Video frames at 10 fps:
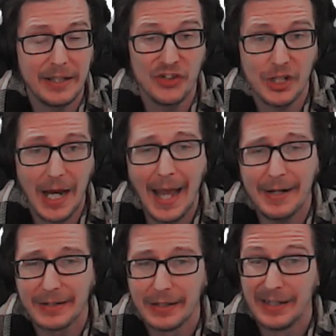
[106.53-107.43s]
in
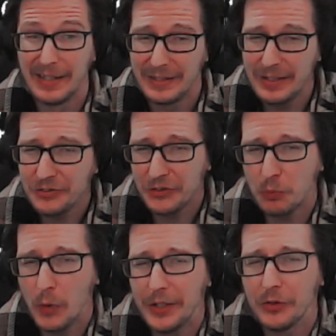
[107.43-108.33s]
chat, this
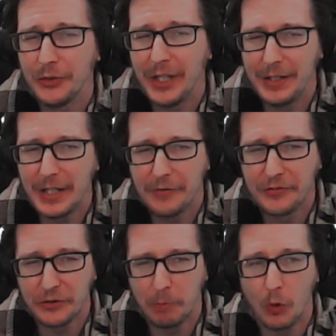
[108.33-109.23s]
is when you'll need to give
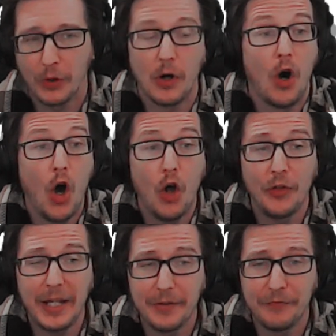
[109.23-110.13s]
support all
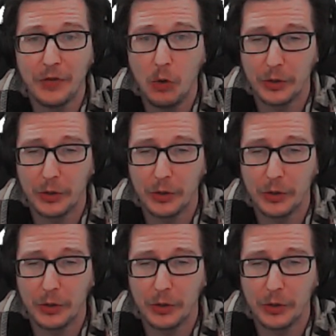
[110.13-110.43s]
the info